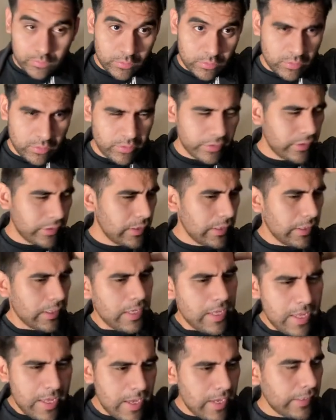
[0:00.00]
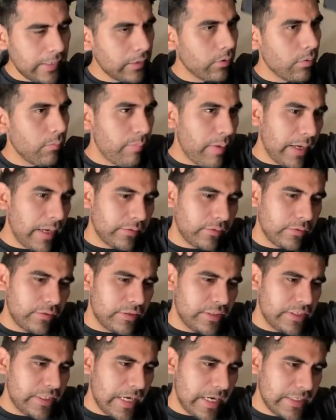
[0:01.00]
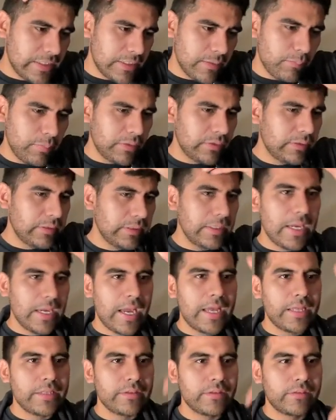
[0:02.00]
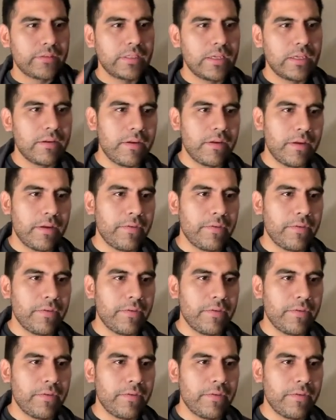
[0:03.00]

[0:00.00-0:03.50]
Okay, I'm gonna go back to ChatGPT and see if